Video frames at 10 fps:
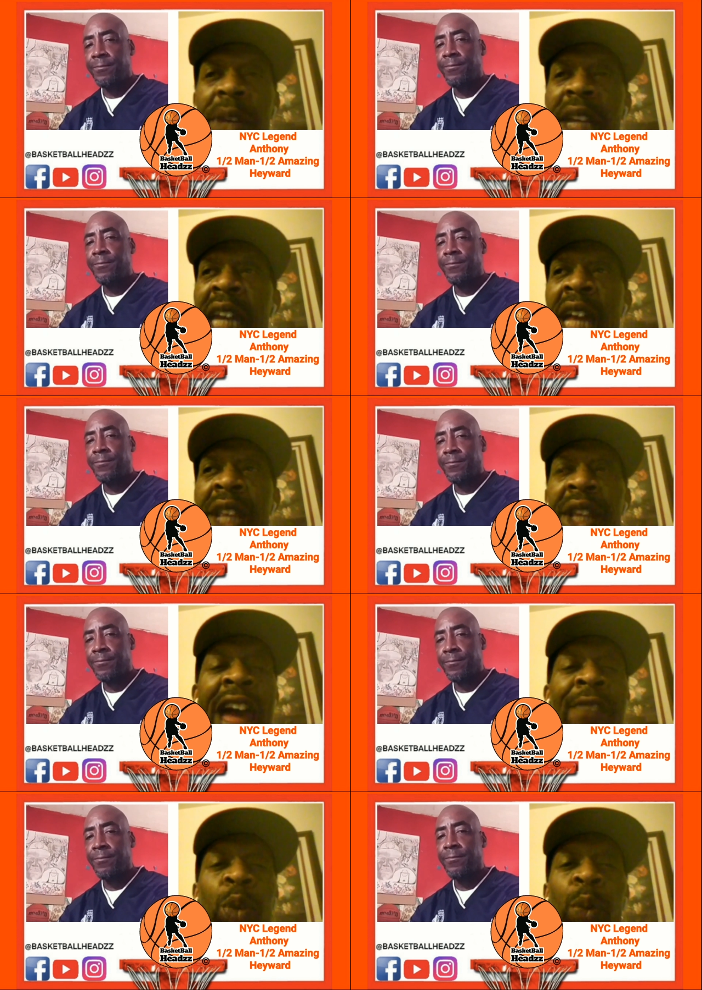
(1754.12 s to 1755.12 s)
Speaker 1: together
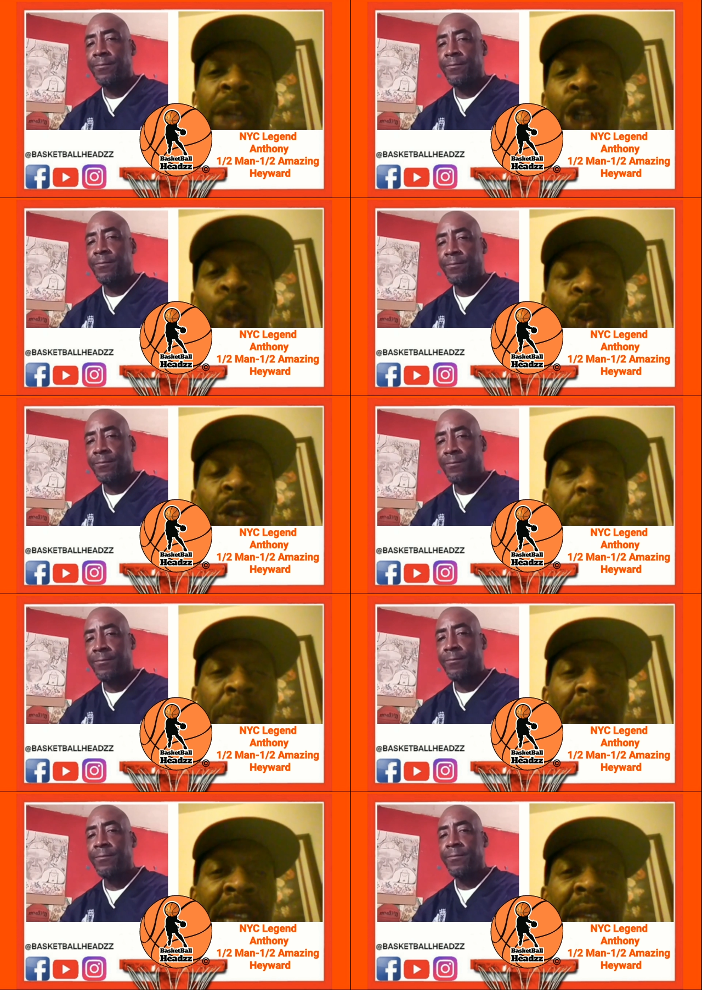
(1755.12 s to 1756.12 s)
after we lose
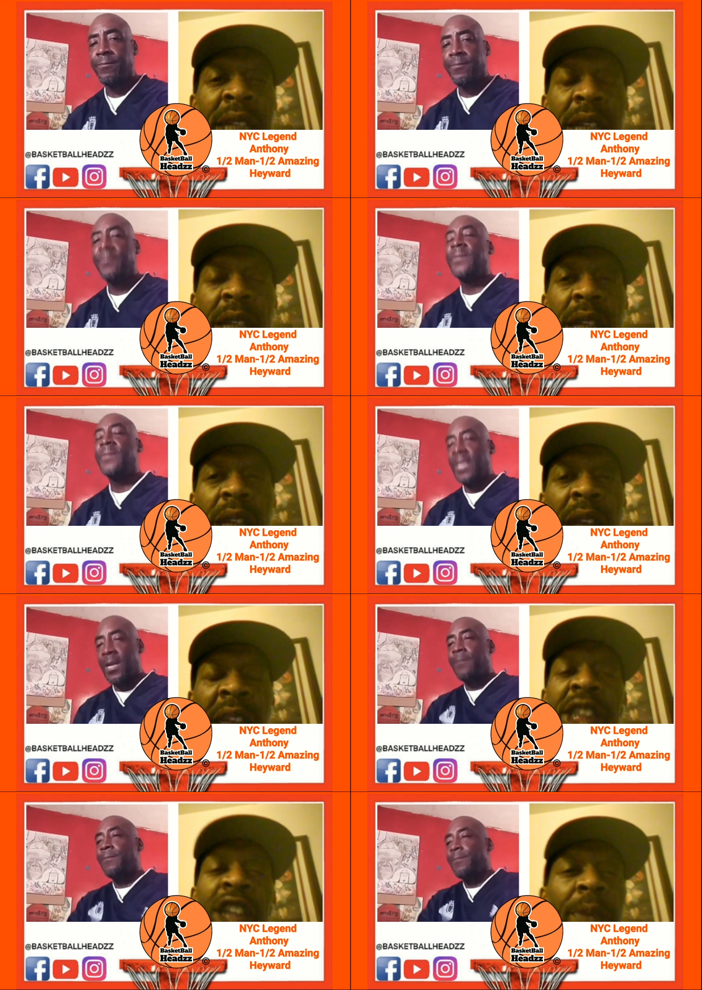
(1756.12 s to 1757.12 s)
somebody, yeah.
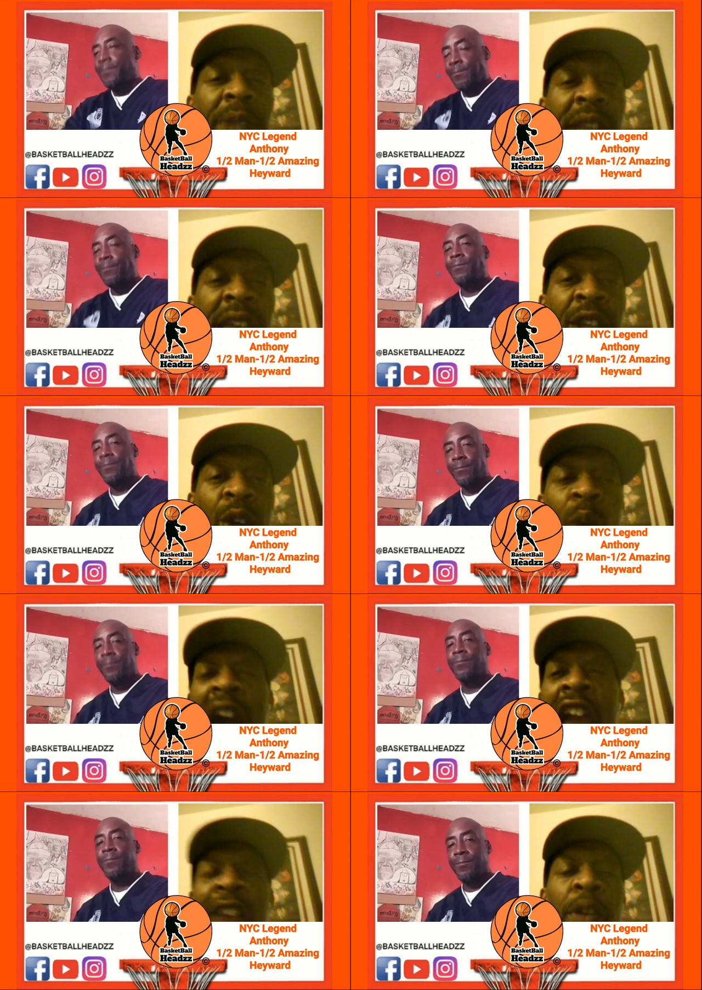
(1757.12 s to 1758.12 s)
let's come together
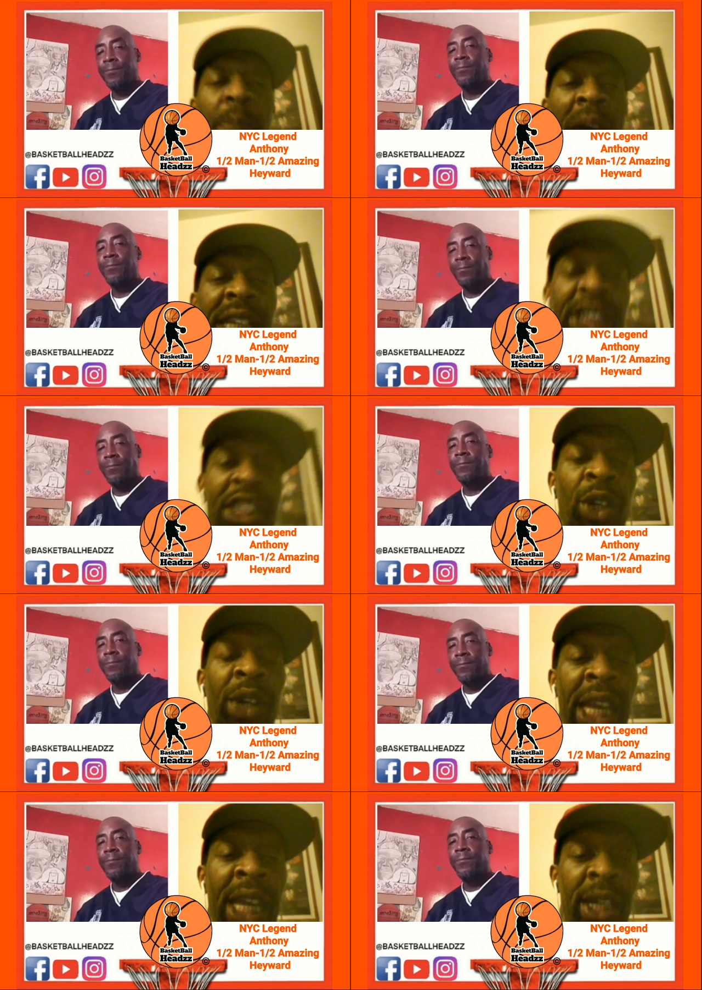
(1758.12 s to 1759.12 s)
while everybody's still
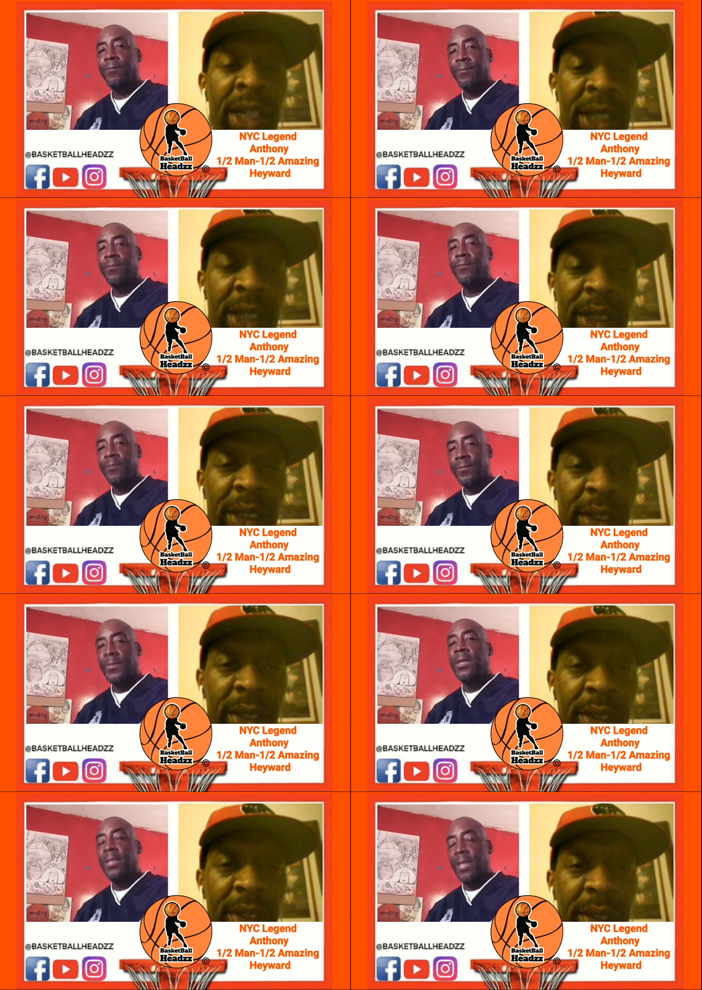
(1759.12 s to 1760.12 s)
here.
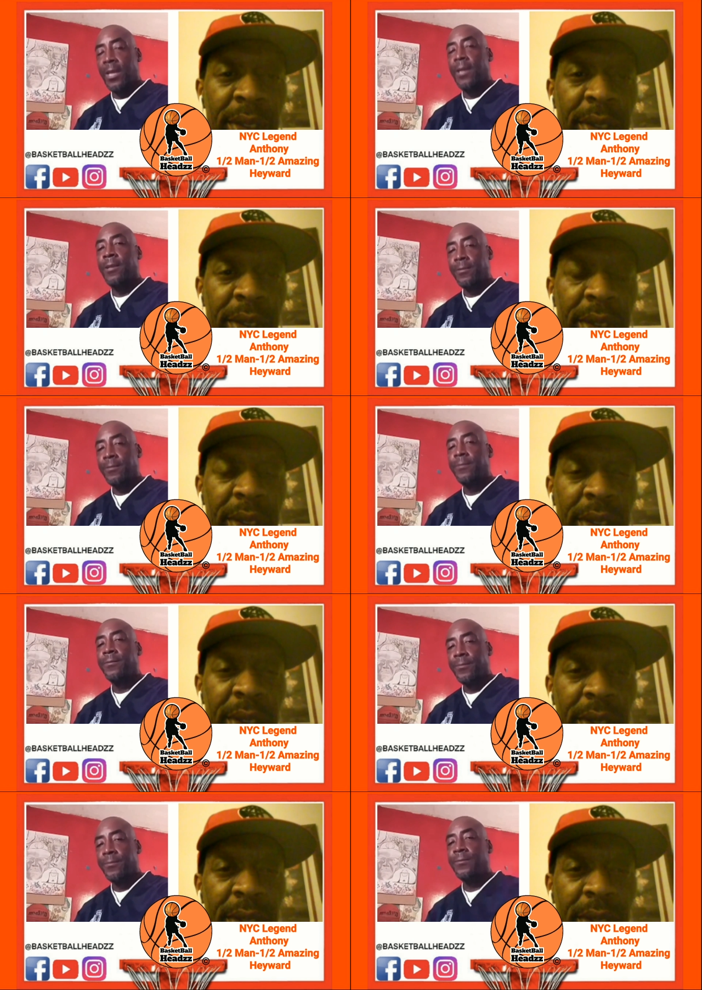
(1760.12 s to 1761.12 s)
Speaker 2: Yeah.
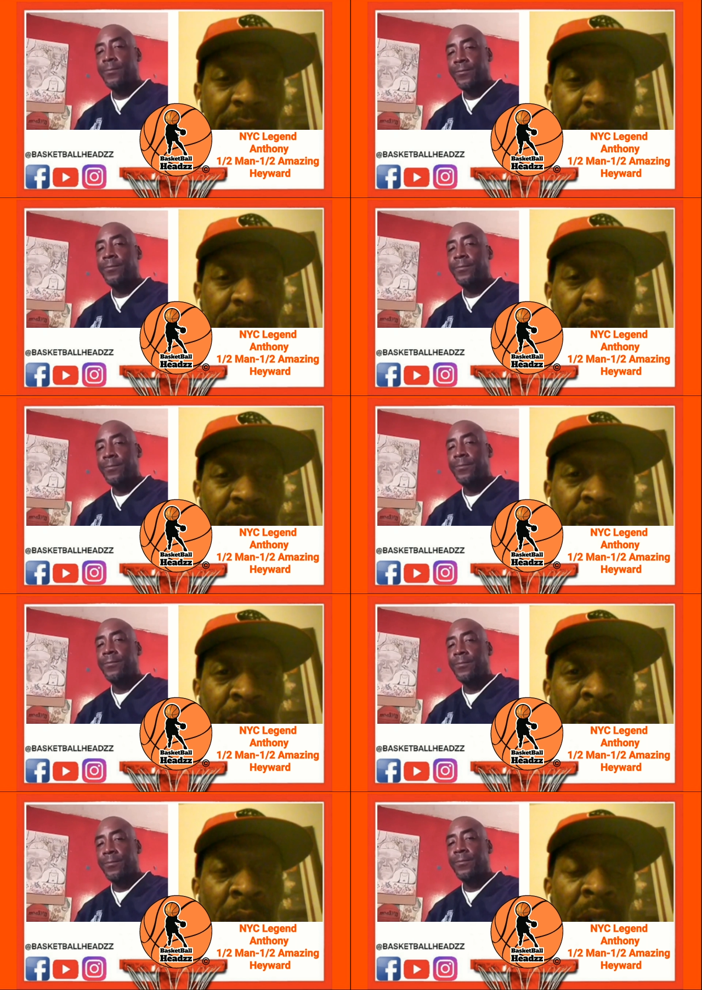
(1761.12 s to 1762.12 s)

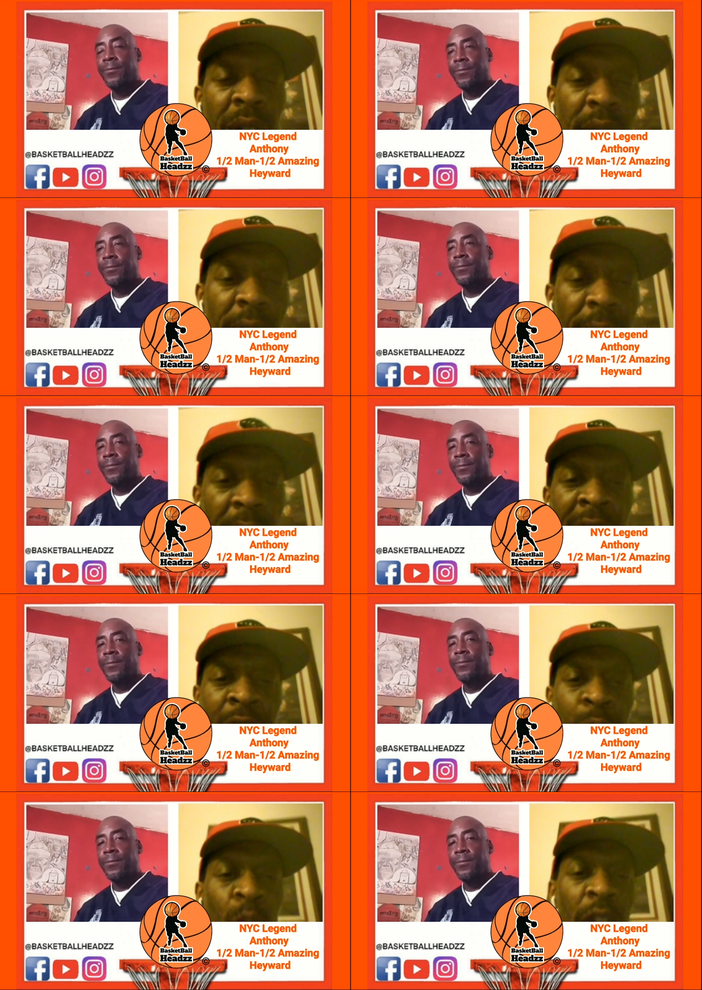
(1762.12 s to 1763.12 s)
Speaker 1: You know, I
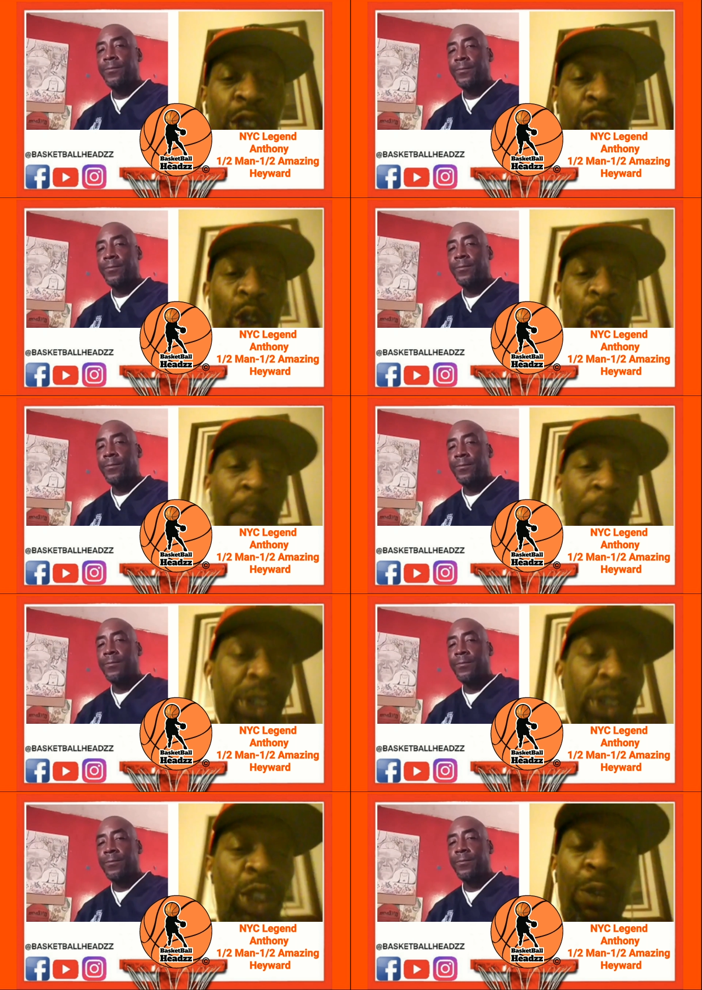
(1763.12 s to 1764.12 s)
just want to let you know I
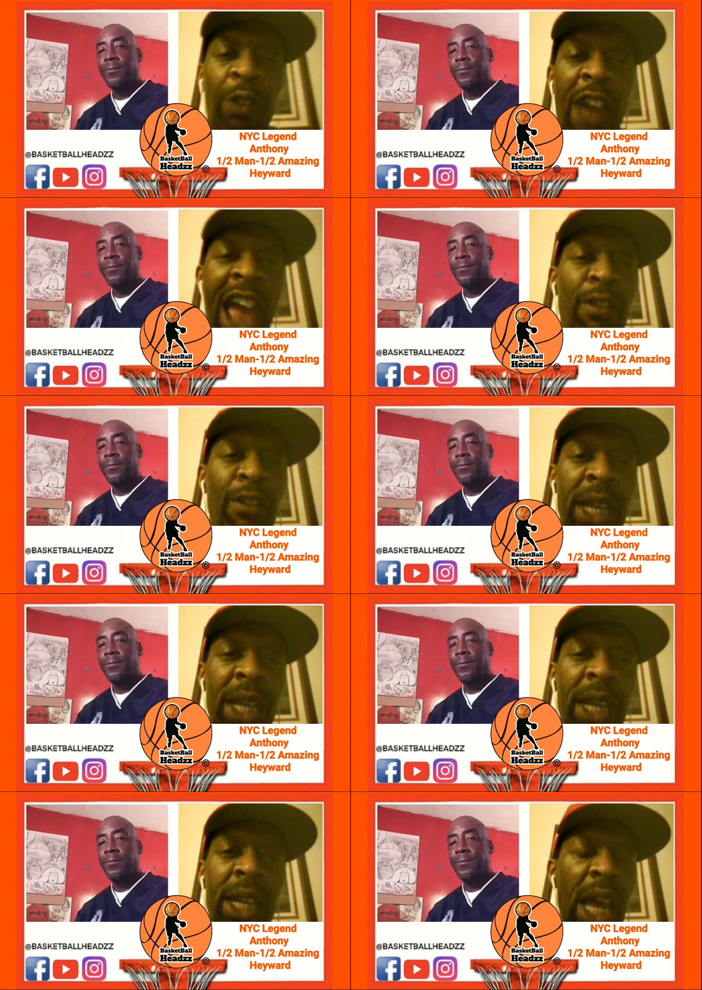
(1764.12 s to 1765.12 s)
appreciate you for having me.
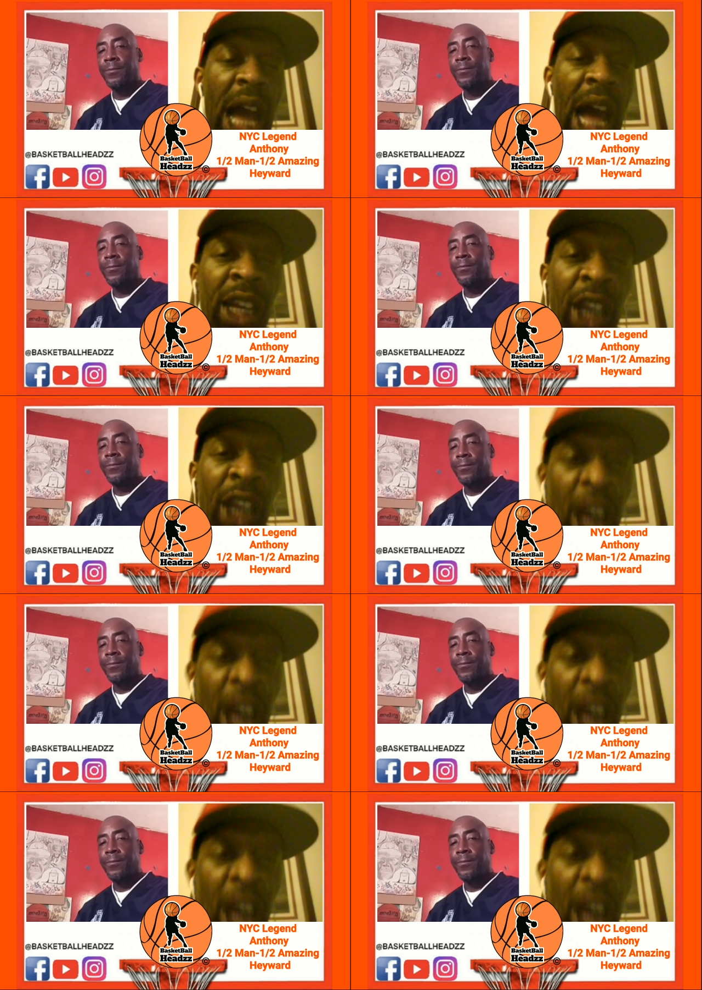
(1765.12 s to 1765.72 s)
I love